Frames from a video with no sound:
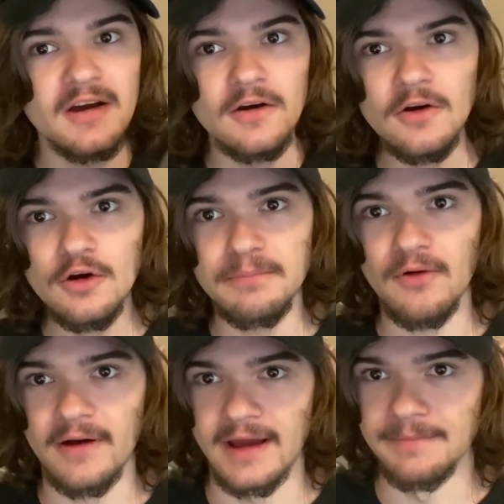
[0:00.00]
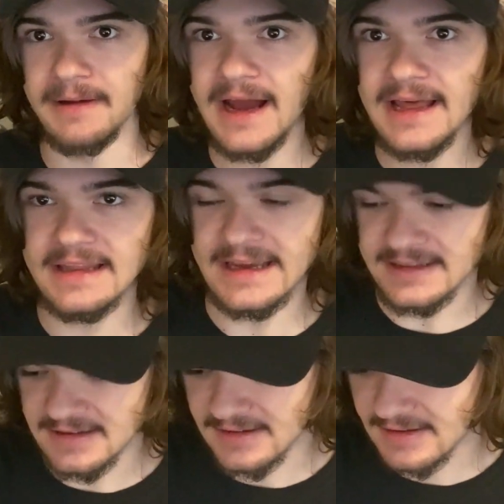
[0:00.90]
Oh boy, am I
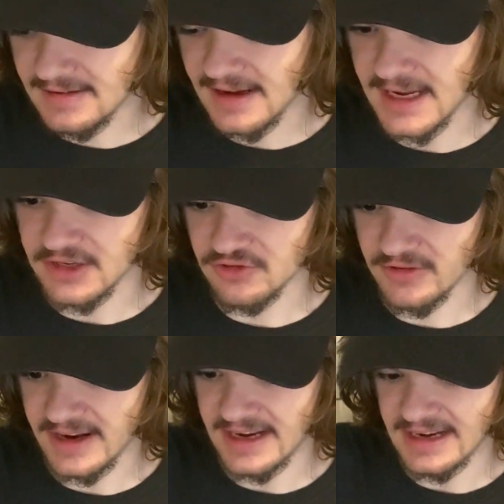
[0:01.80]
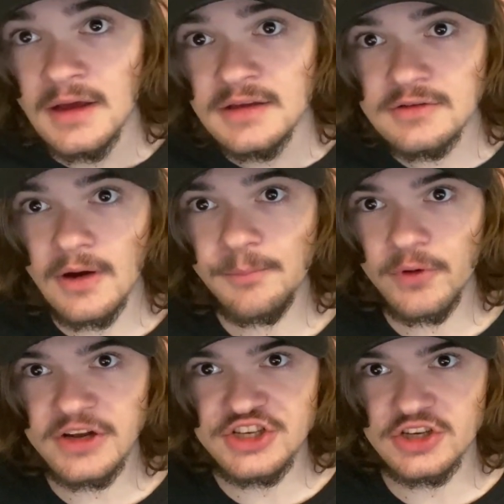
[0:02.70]
late to this hate train. So I'm
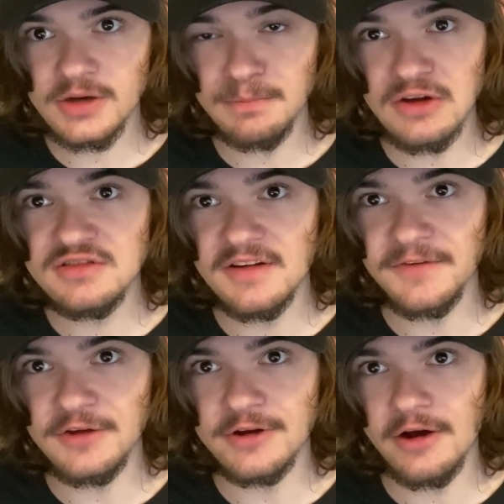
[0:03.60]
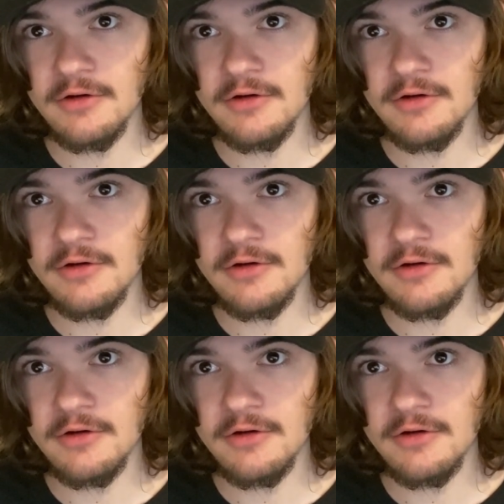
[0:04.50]
pretty sure most of you know